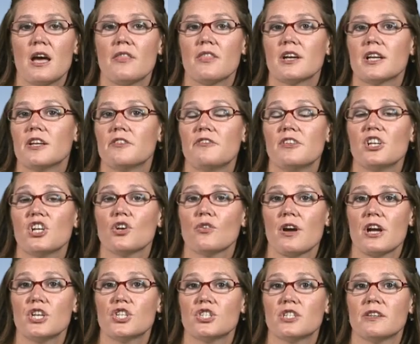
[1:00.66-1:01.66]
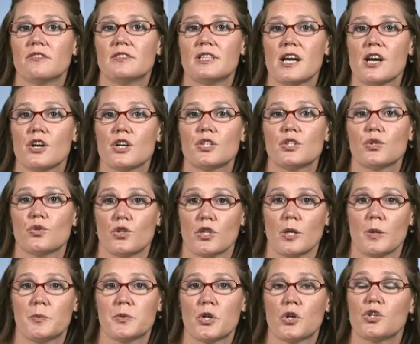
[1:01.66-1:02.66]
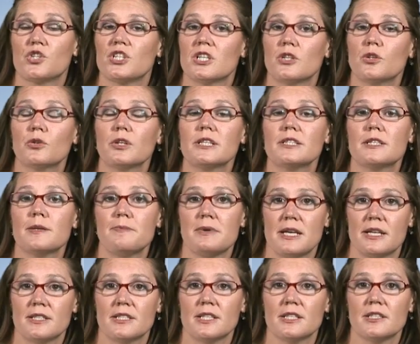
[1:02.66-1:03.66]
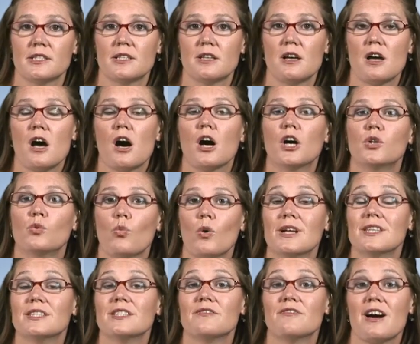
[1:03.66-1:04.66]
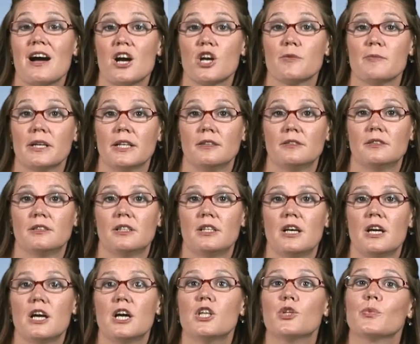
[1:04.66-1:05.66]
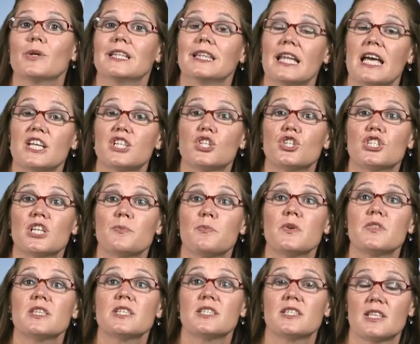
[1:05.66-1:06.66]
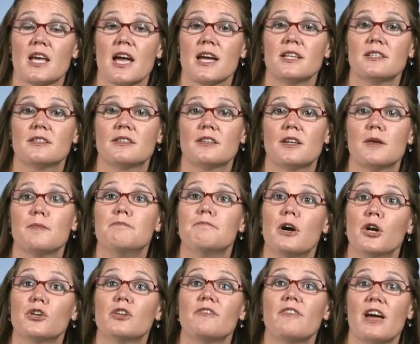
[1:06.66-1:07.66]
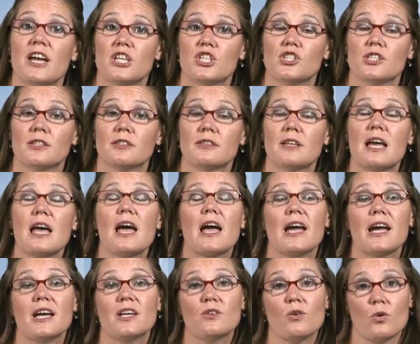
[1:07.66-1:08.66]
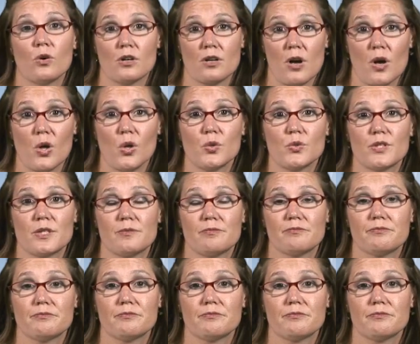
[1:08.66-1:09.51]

The configuration of terrorist groups are generally dependent on one's environment, relationship with the state, motivation, and/or goals.